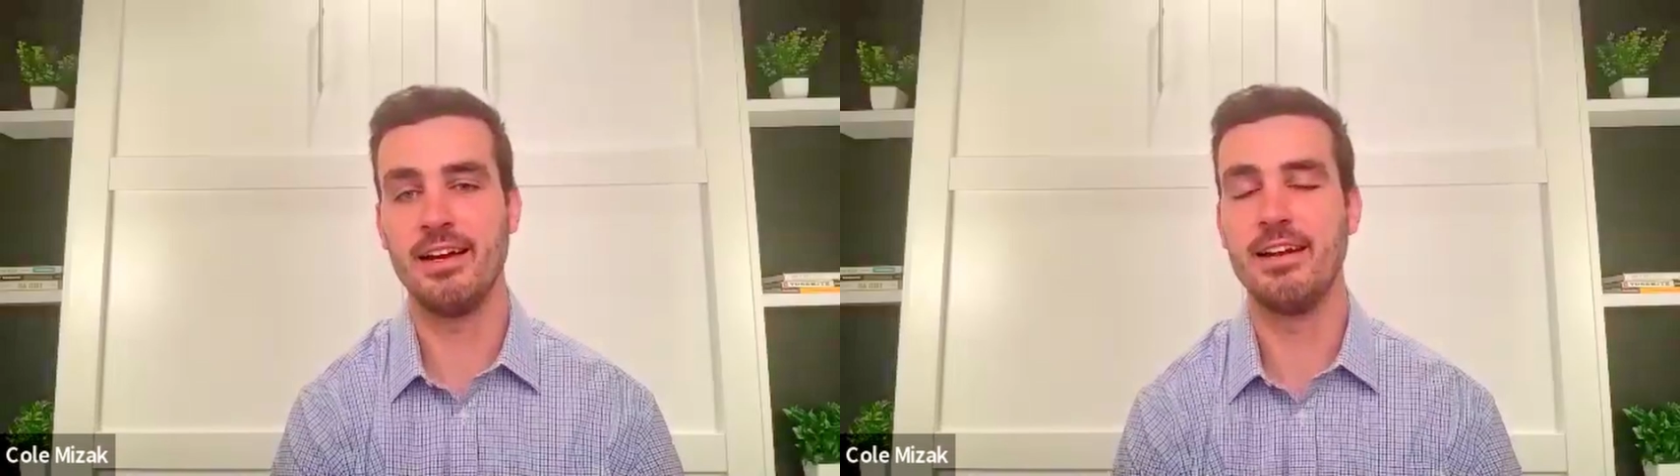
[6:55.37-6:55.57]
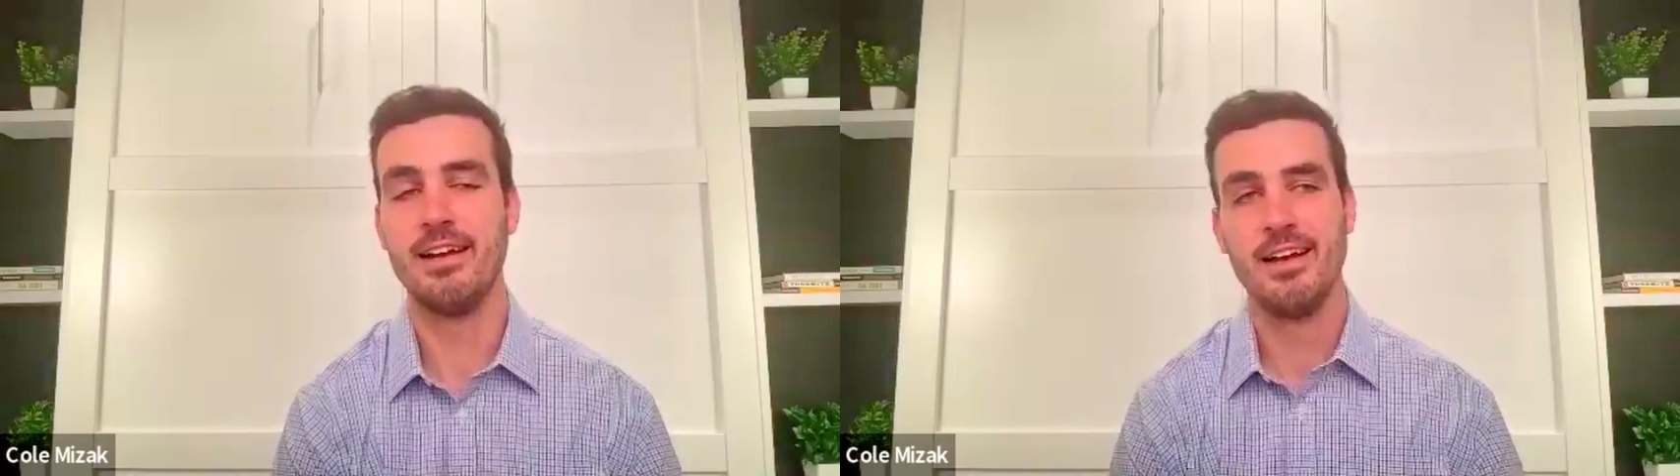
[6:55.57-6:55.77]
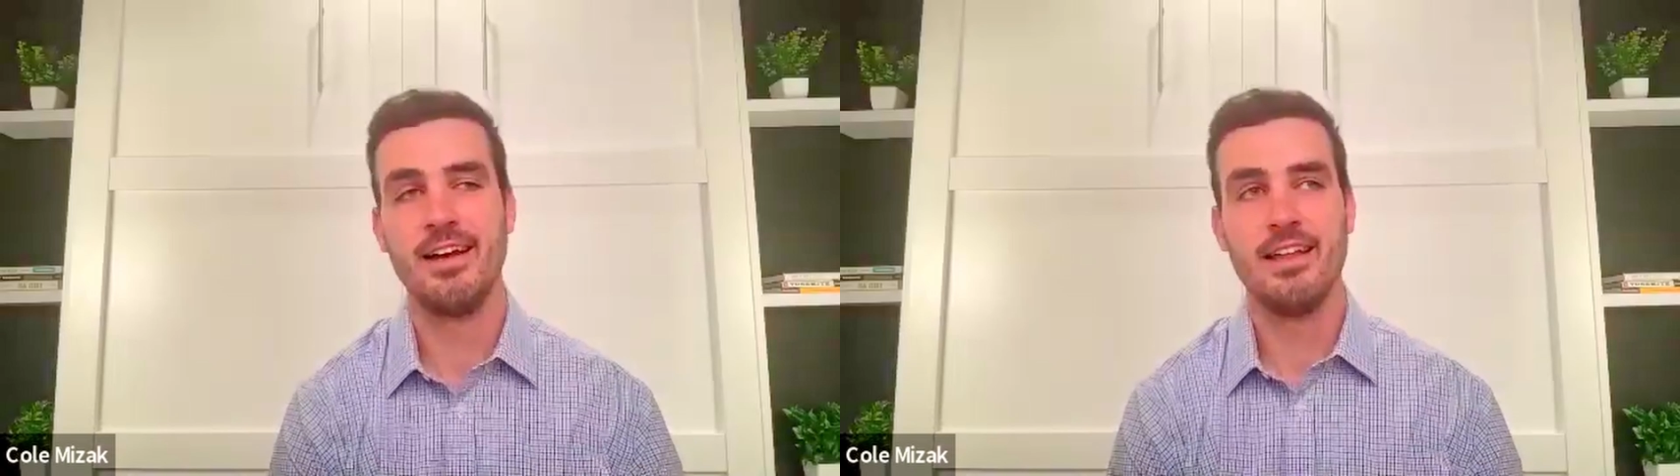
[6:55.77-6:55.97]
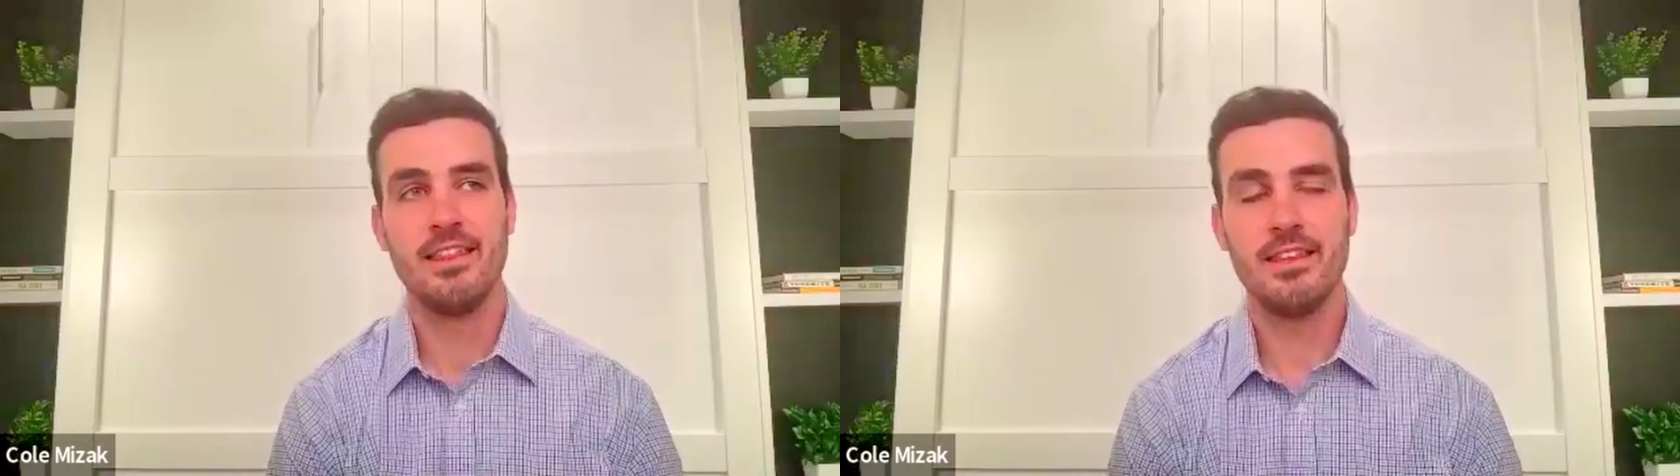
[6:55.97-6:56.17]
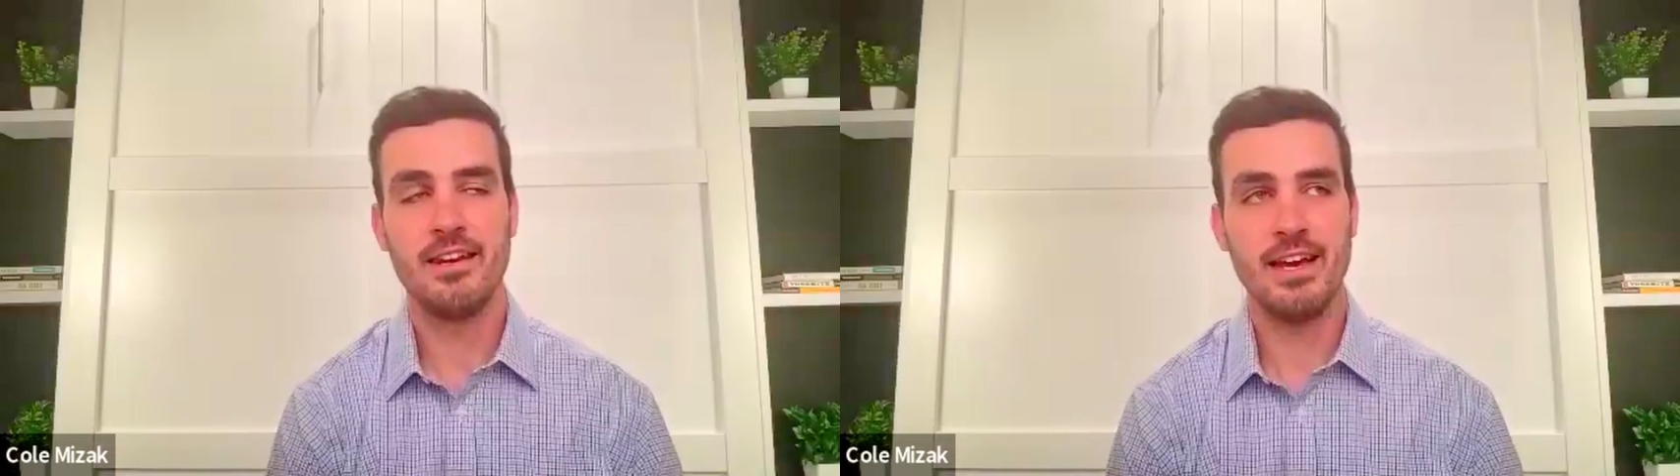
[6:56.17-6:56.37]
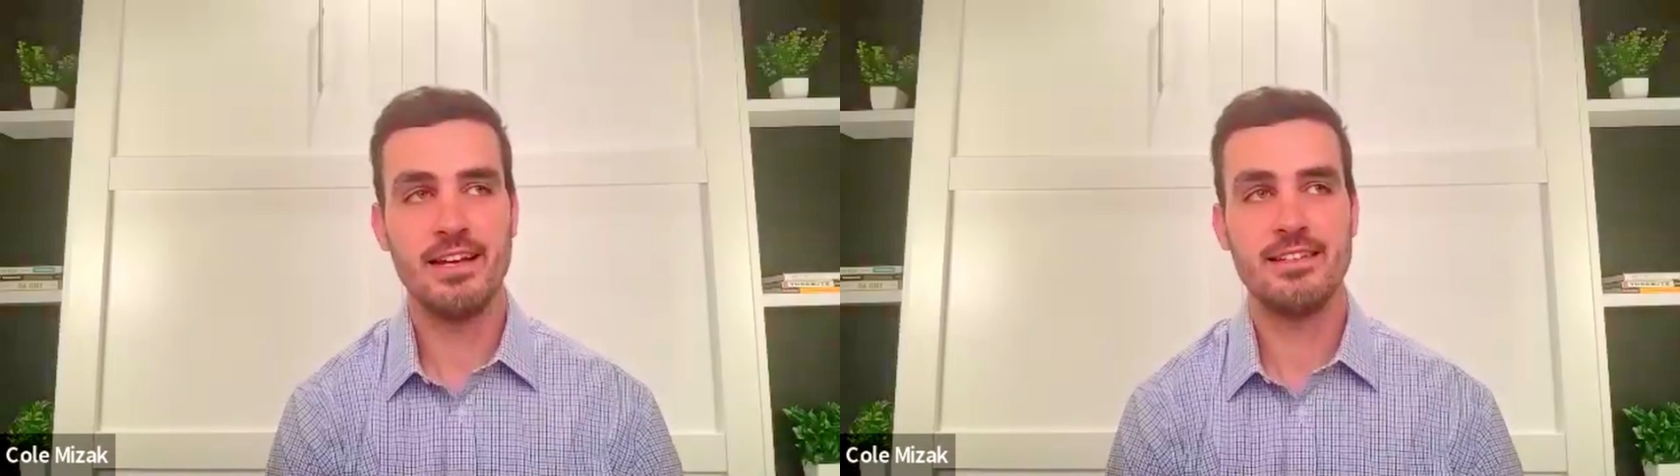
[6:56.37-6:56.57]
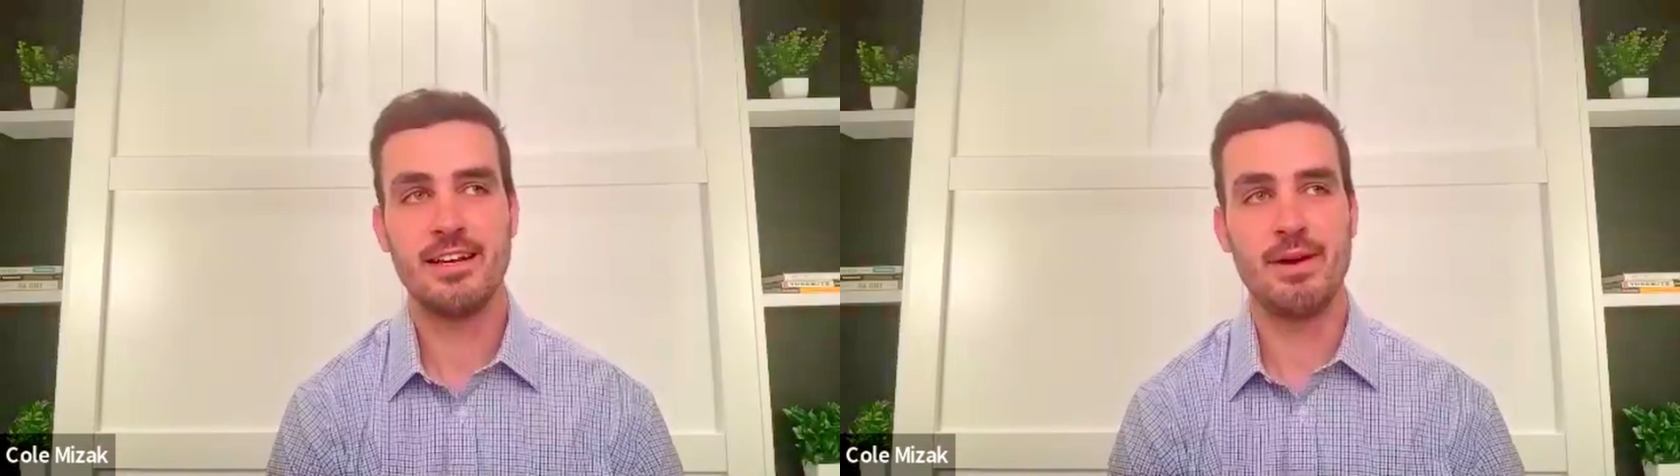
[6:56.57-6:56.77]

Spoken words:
And the nice thing